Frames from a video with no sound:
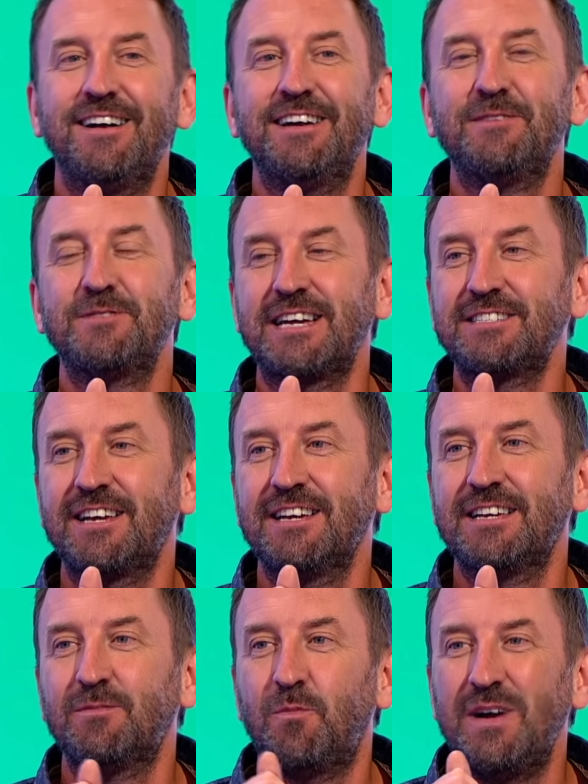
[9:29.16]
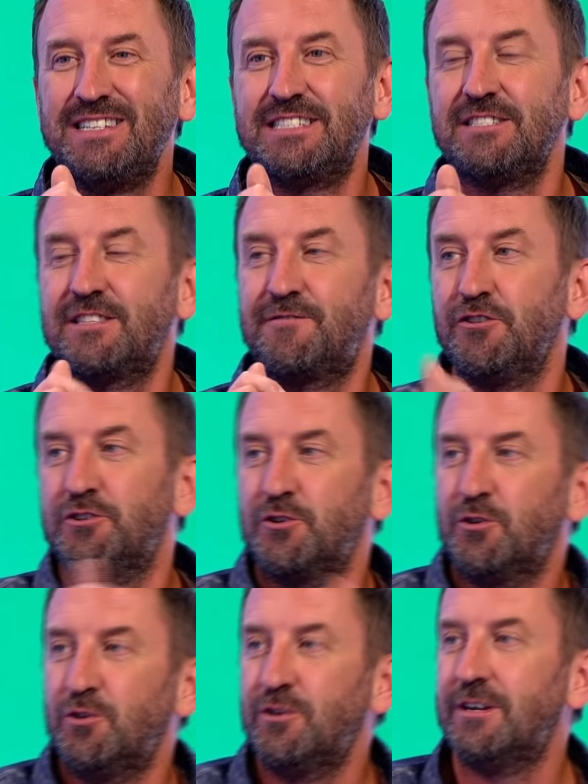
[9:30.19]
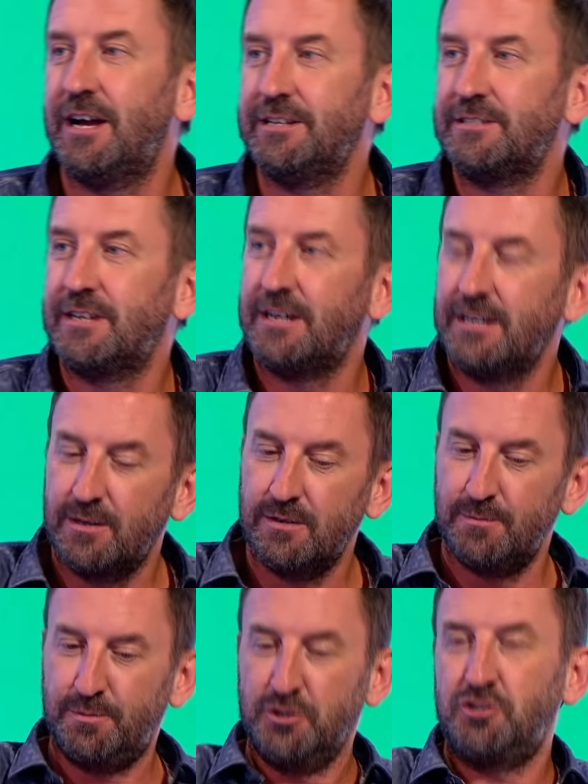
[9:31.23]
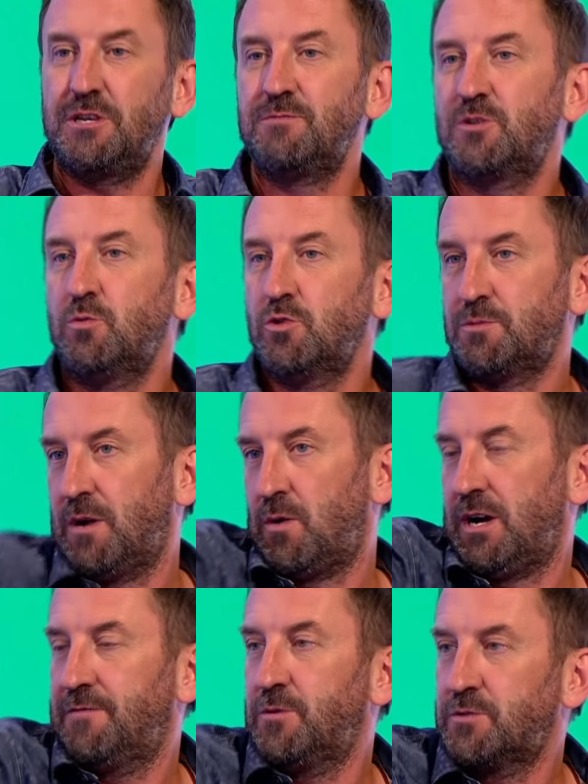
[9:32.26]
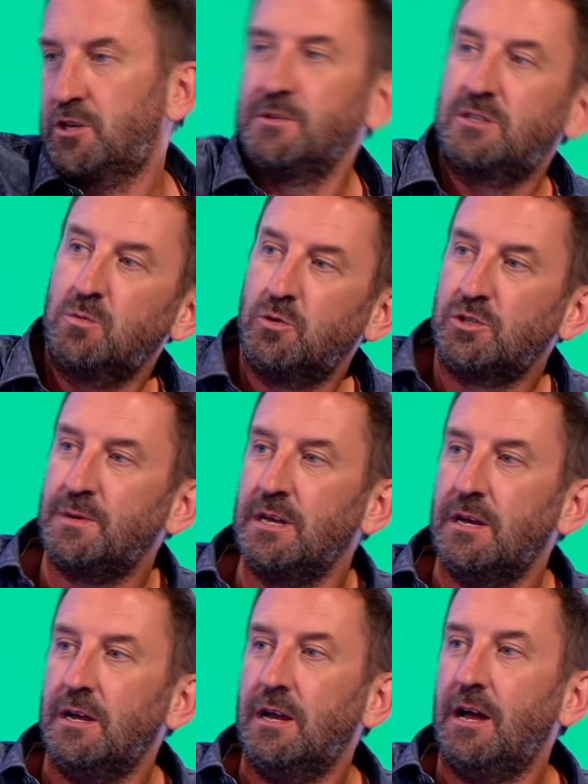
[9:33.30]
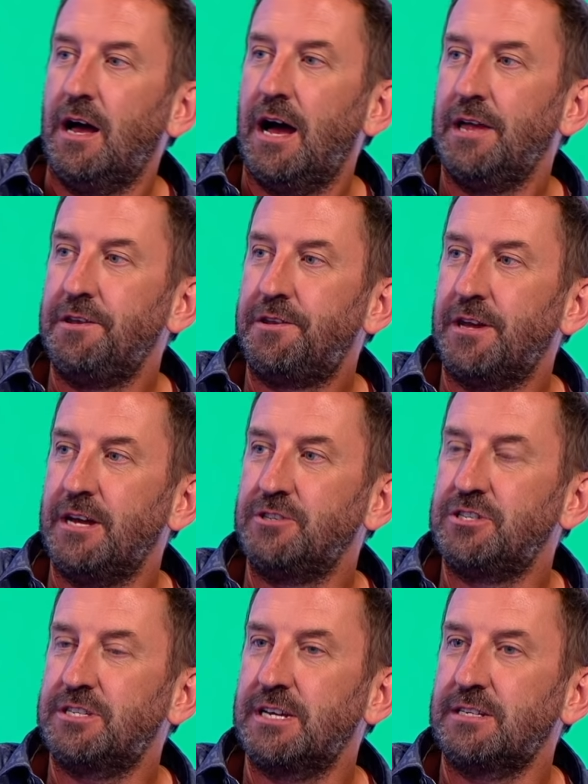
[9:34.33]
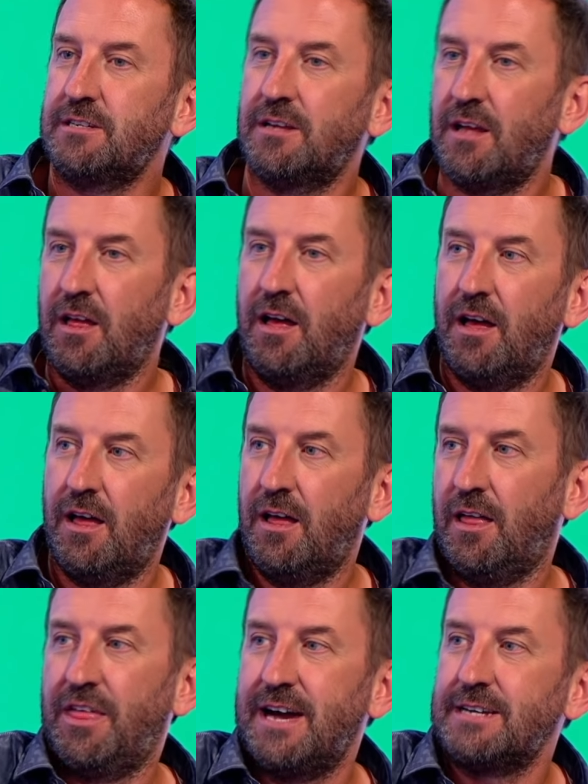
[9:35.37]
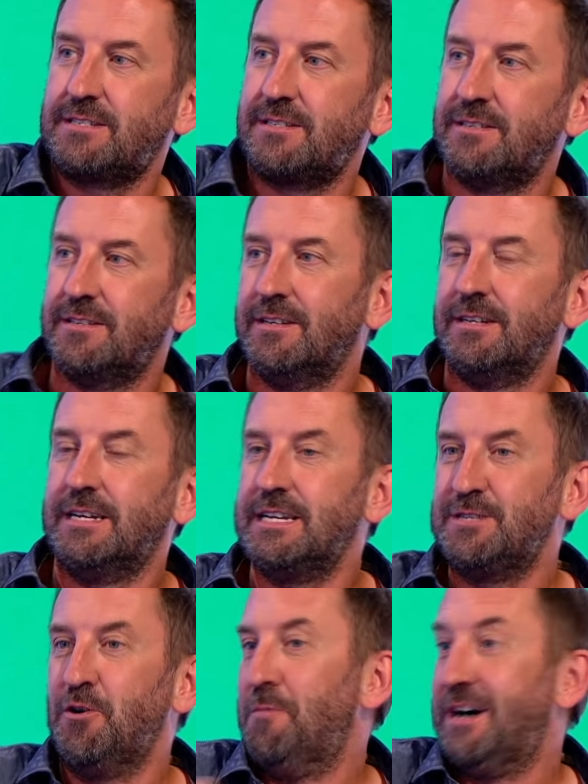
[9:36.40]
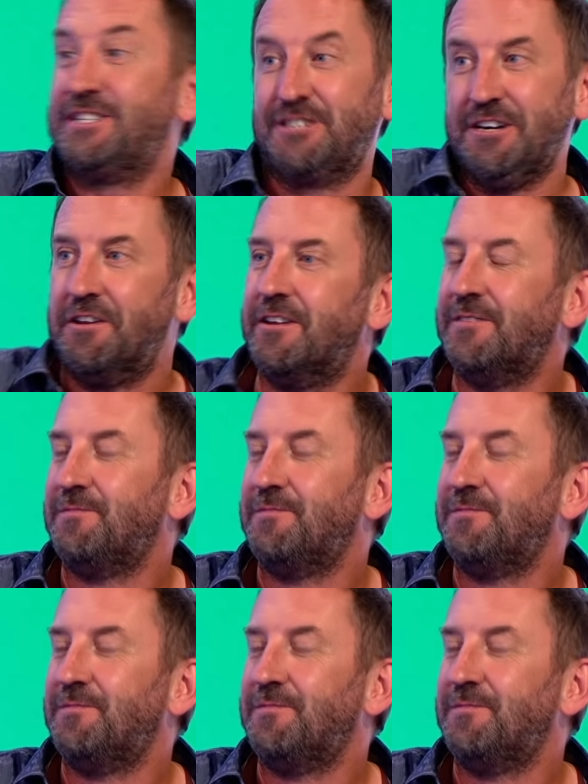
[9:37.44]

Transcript: it was as I went into the front door and I pushed him towards my wife, who was coming towards me, and she said, "That is not my son."